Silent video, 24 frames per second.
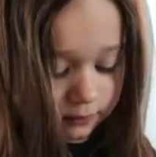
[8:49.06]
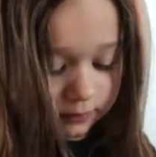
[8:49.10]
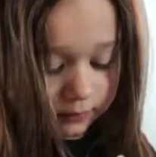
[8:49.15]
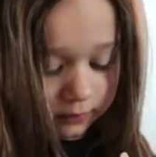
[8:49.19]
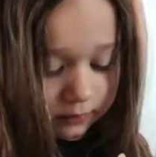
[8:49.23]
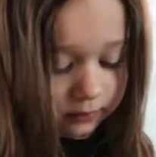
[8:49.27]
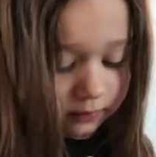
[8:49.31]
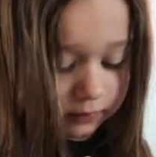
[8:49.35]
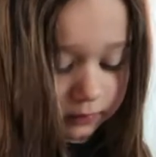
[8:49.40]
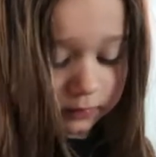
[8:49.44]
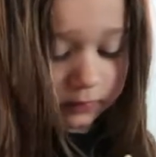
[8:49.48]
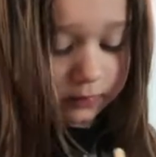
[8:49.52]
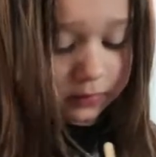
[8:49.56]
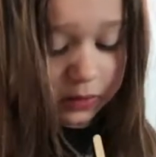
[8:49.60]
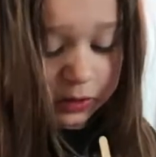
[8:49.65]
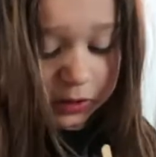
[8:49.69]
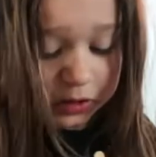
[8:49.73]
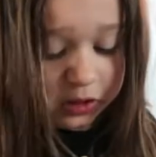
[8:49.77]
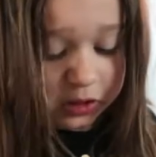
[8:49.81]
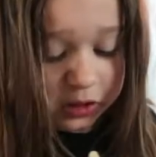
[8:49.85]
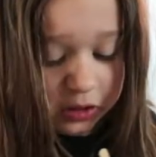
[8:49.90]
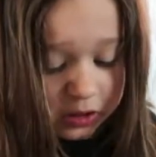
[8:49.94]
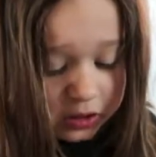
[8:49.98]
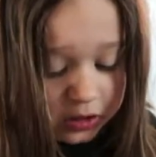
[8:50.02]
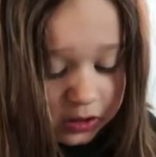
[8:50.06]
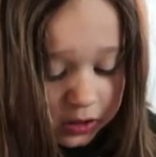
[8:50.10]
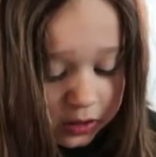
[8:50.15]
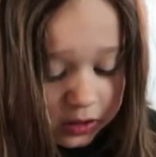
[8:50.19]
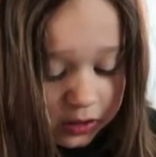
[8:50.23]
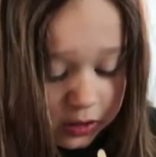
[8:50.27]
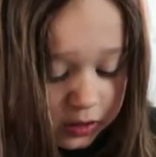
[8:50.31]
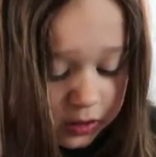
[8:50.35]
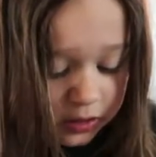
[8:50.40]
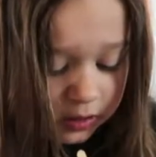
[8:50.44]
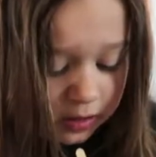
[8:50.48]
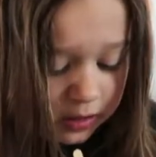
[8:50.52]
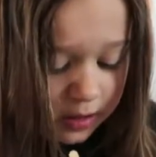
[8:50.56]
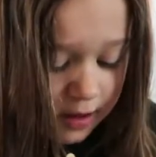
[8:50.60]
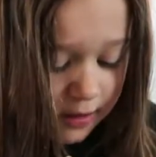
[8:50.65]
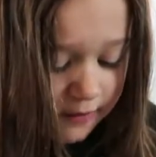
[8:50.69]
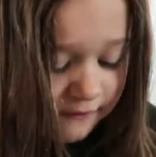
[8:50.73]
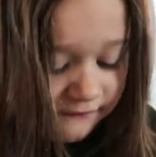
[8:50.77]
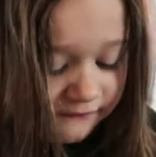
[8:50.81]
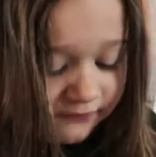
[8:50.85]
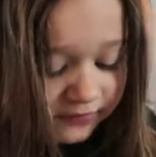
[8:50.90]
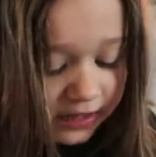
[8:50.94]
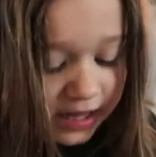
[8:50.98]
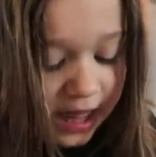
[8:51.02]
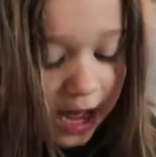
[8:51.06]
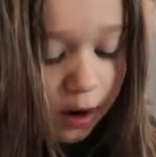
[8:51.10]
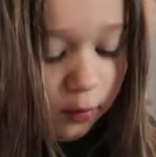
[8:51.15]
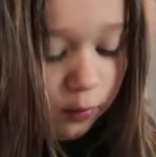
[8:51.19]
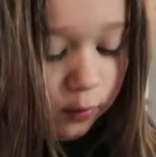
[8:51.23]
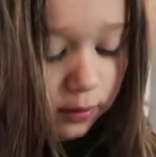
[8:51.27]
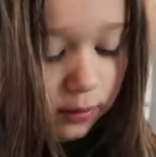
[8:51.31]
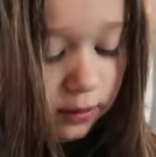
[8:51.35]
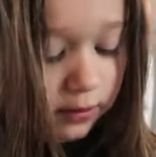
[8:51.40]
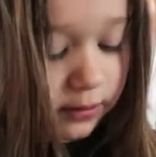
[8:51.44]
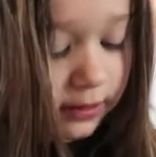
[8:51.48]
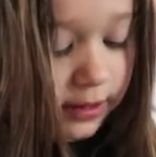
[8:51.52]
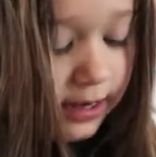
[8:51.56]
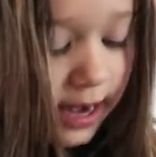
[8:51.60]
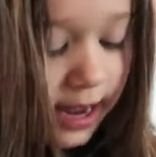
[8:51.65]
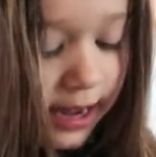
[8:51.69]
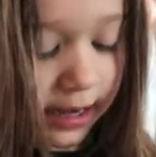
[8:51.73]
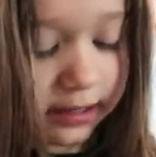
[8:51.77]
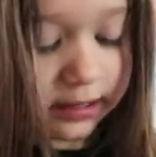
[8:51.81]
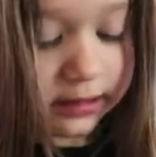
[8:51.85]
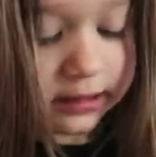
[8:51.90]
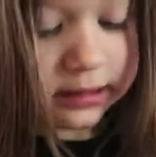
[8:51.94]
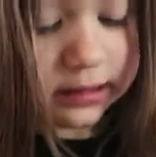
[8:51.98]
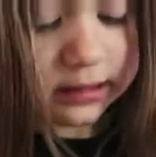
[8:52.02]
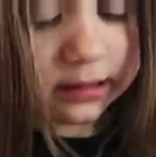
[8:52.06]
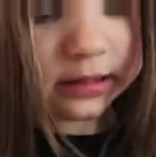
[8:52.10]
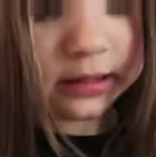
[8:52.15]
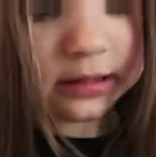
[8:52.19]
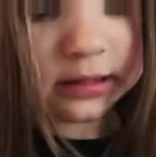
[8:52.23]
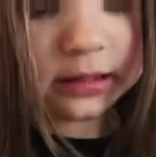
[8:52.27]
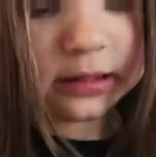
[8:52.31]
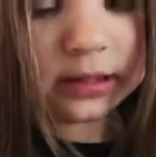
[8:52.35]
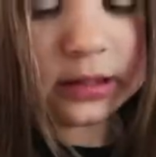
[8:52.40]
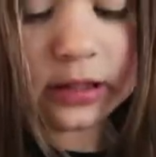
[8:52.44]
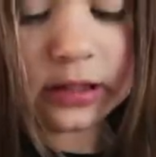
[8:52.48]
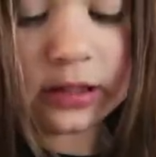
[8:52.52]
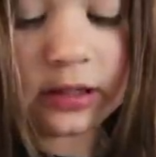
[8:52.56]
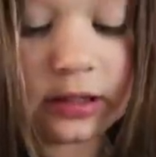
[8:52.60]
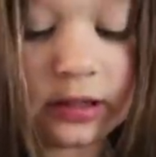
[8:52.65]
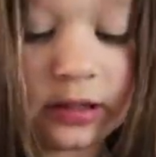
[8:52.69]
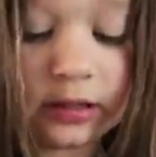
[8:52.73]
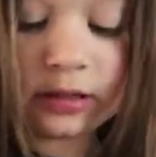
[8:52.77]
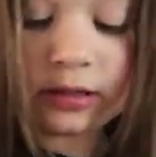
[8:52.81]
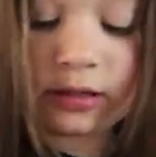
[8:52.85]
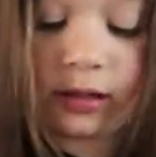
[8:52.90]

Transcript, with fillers: All right, add your flour. Flour. Is that all stirred up real good?